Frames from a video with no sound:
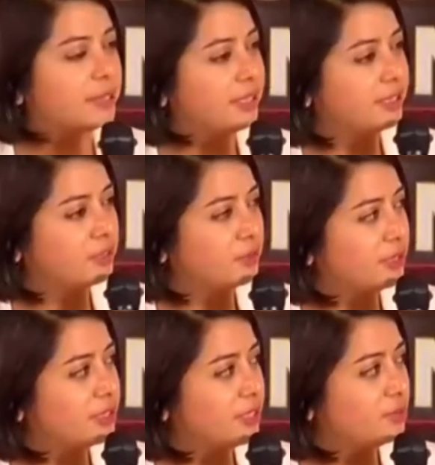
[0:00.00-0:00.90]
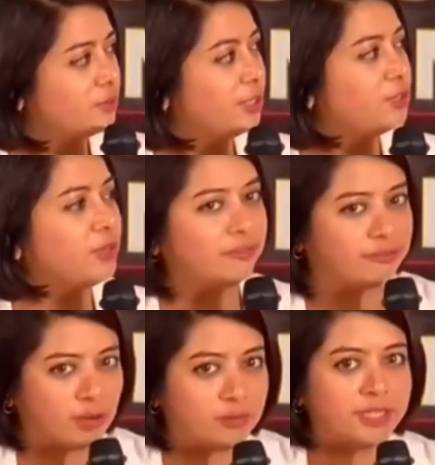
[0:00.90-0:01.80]
and get the work done where uh, you have
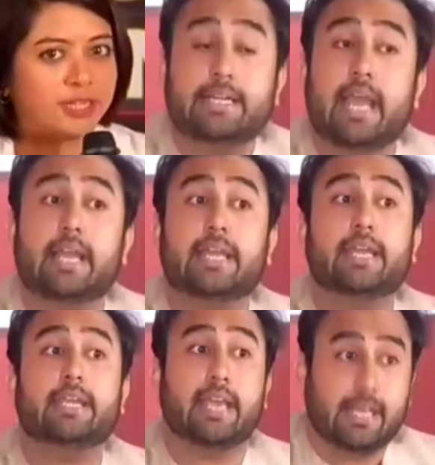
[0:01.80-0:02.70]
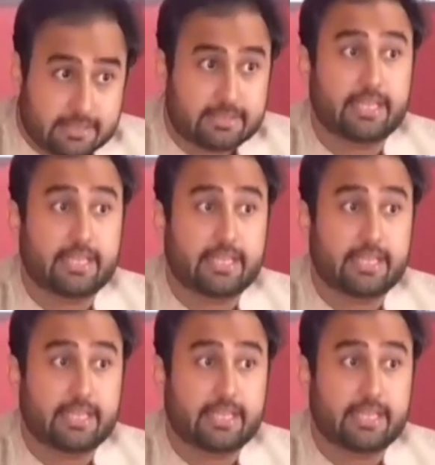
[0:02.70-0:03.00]
formed Delhi, a government Delhi, in majority?